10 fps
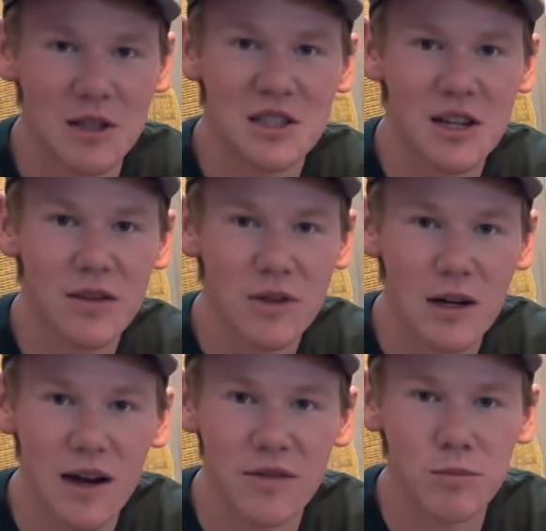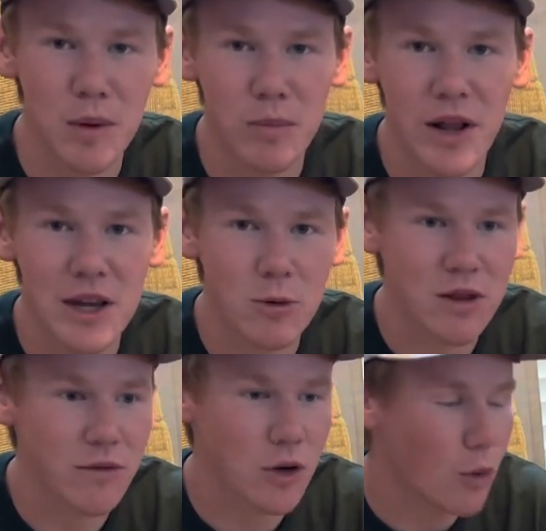stuff that I've been playing with
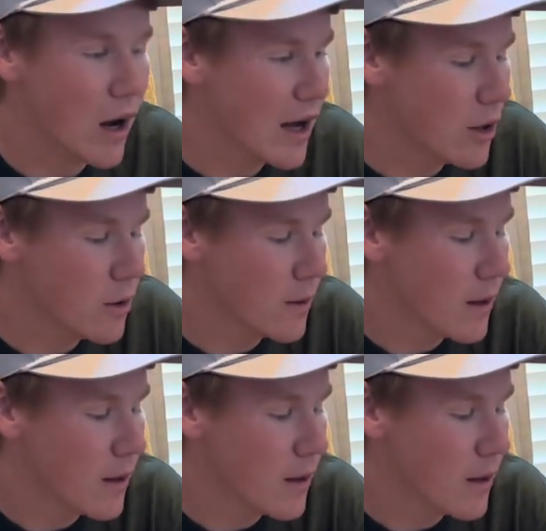for a while.